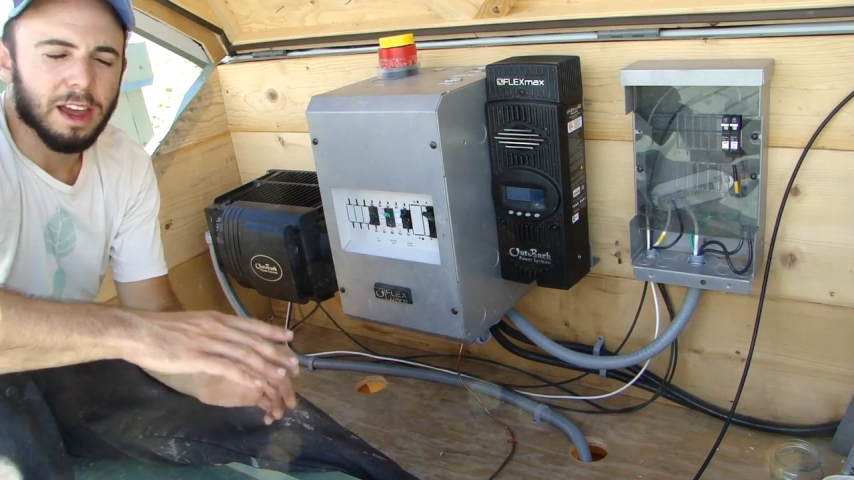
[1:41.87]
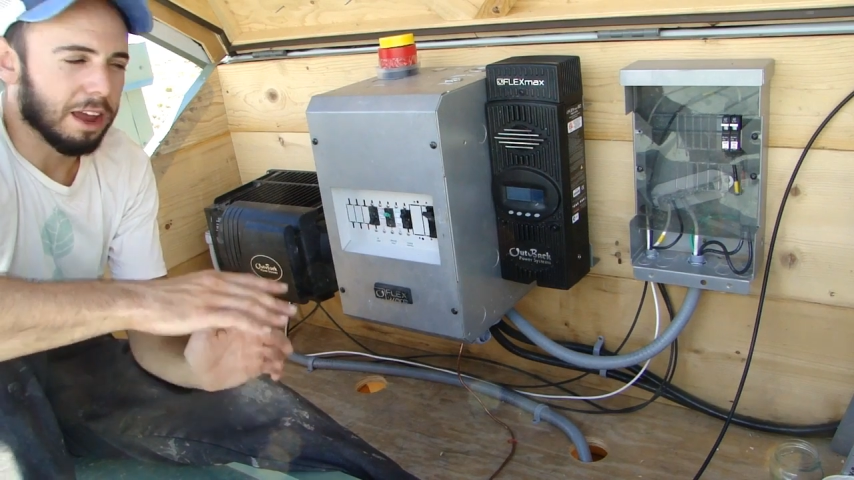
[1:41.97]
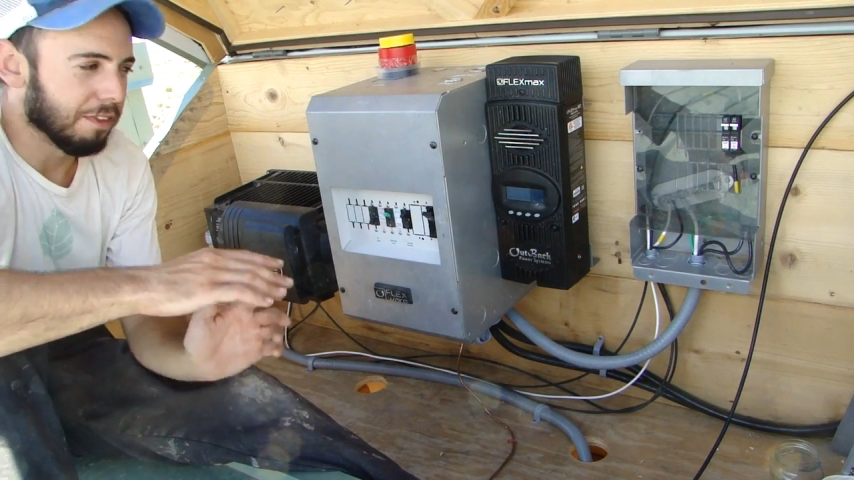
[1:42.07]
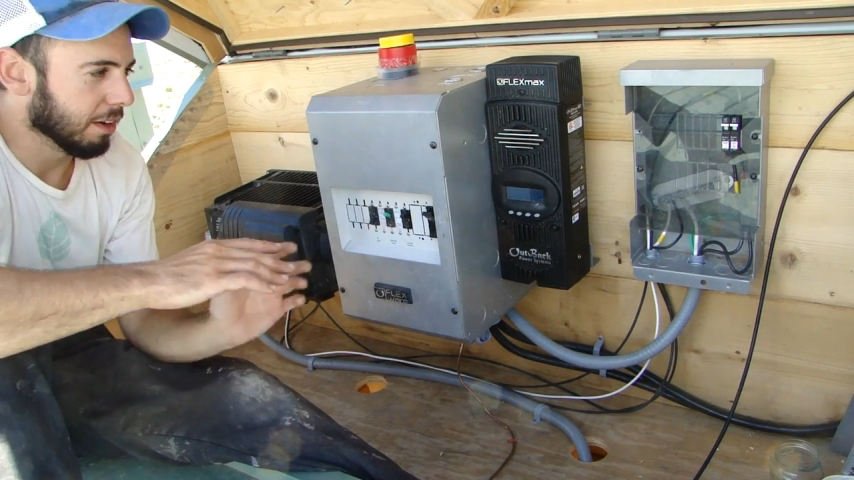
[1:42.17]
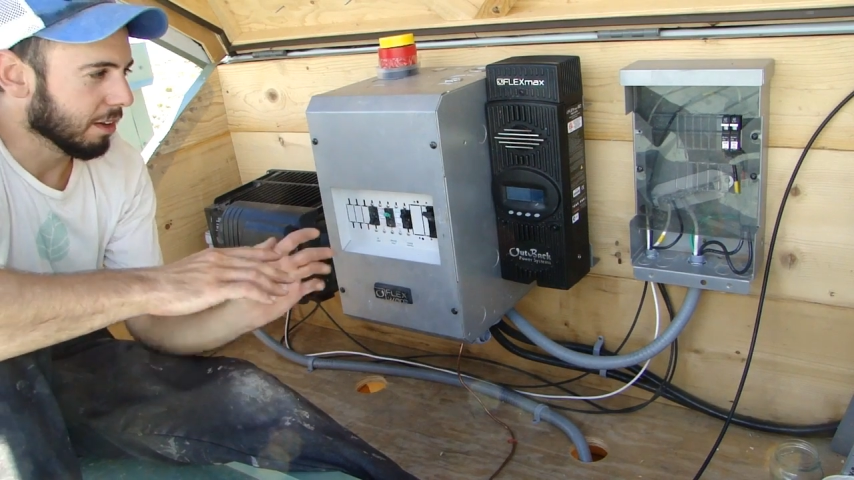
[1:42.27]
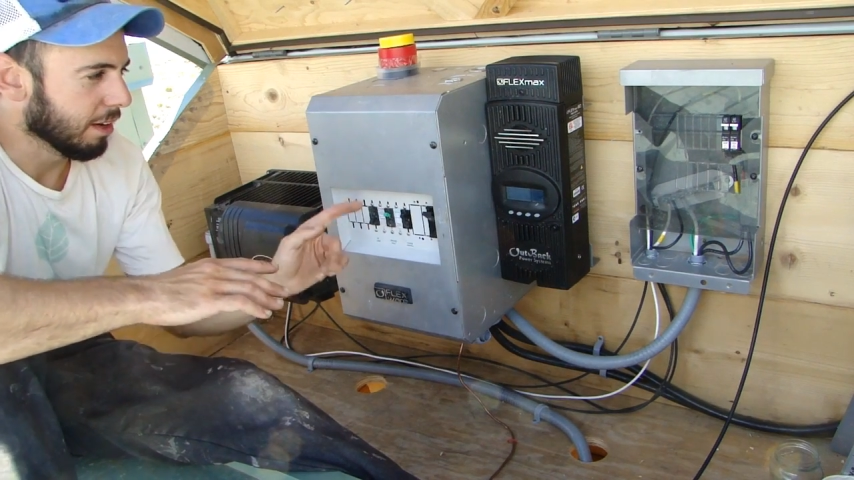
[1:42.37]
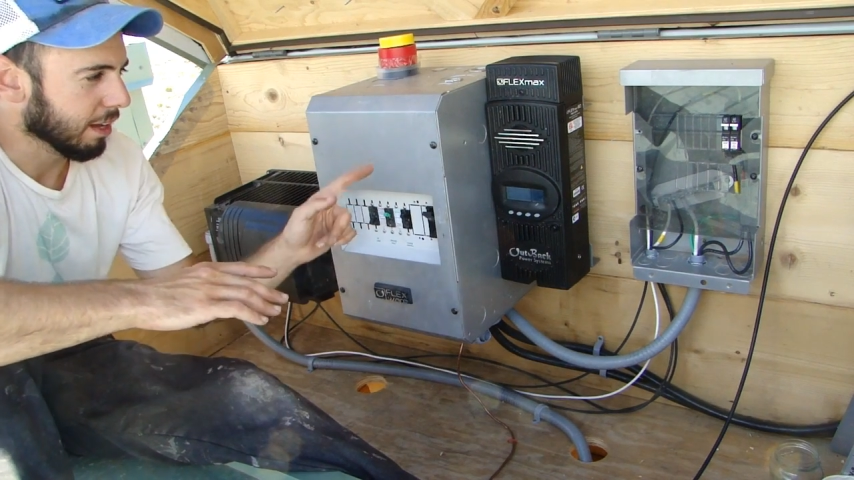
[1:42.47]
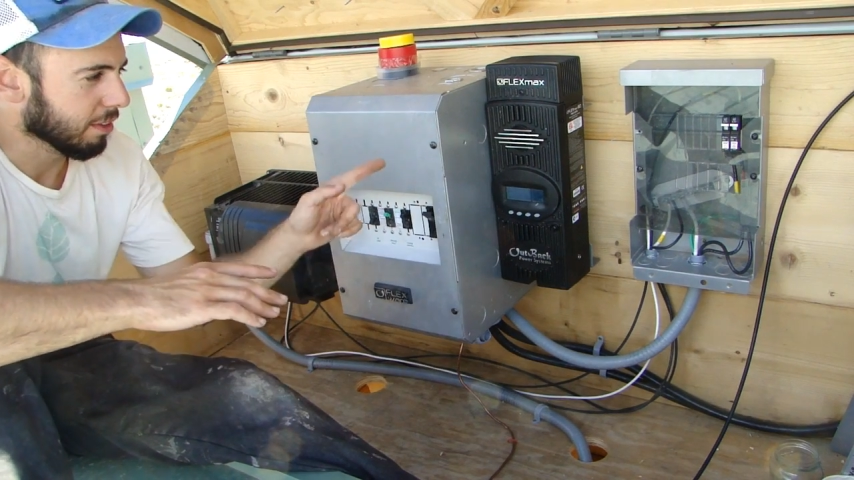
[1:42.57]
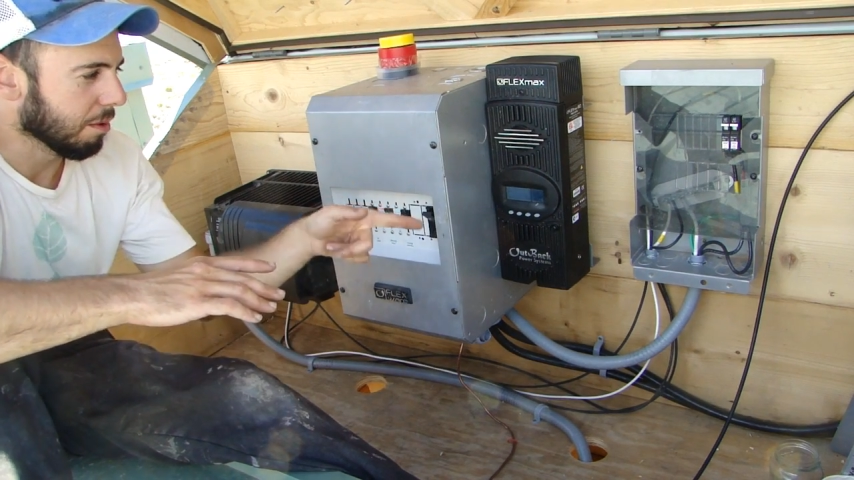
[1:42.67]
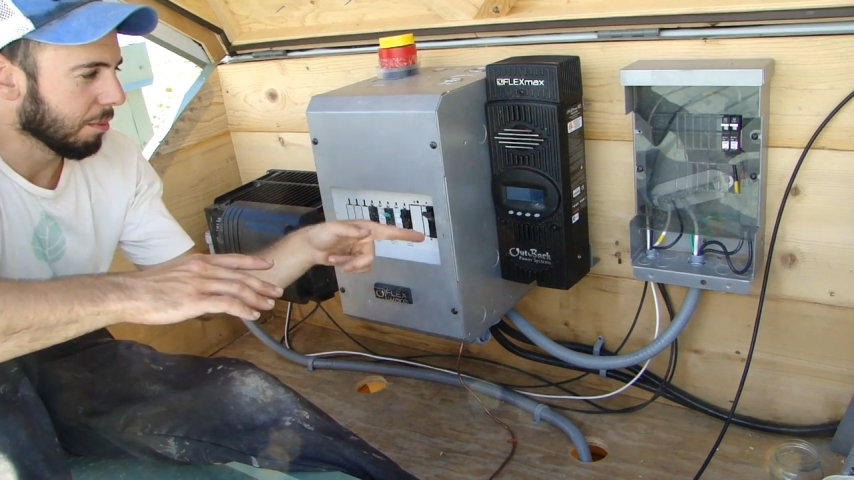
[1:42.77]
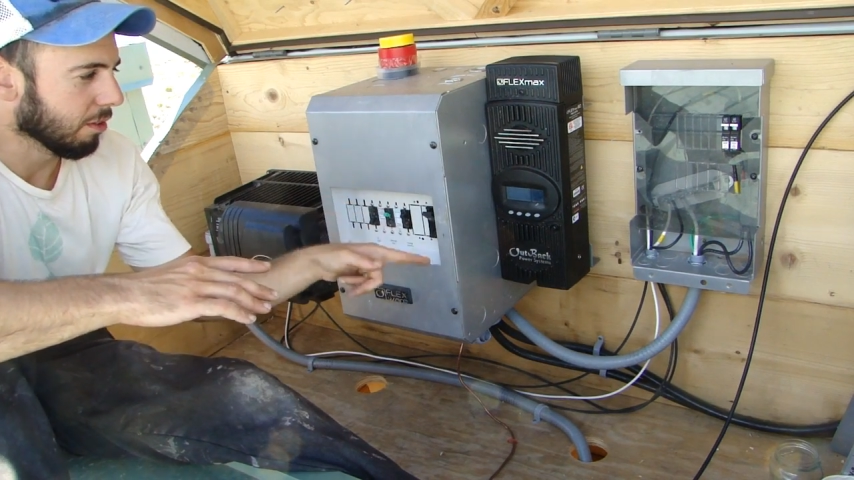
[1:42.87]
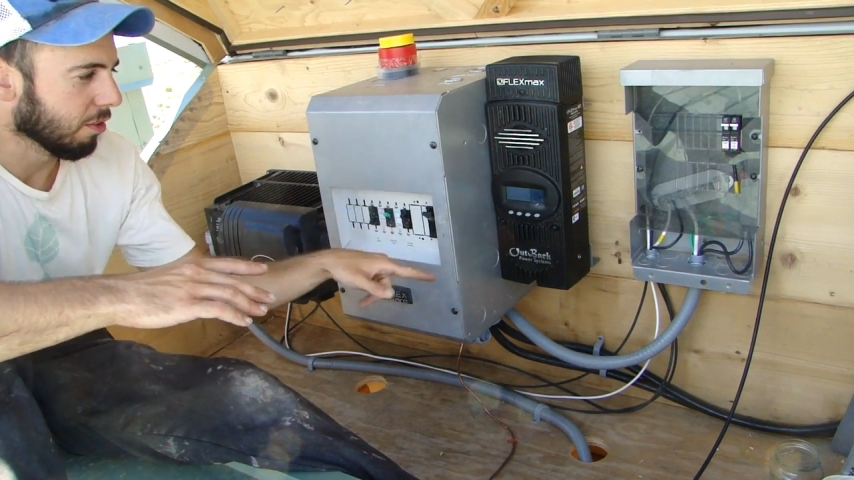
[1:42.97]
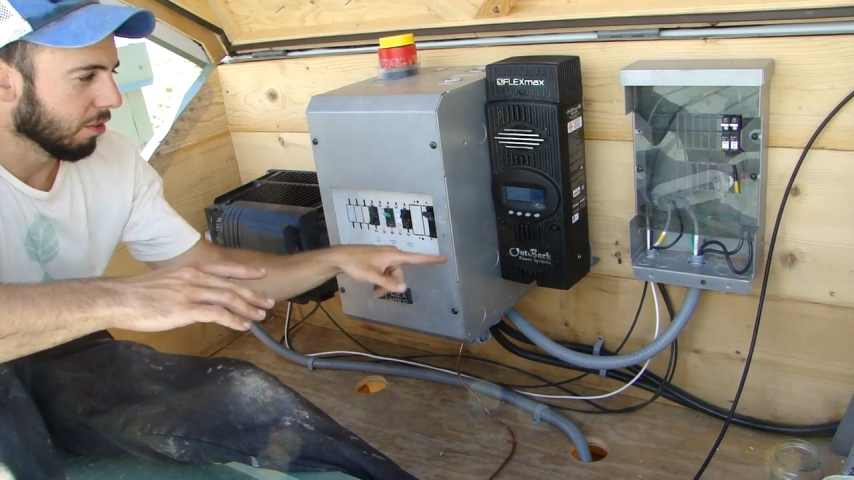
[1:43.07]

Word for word: and then connect them into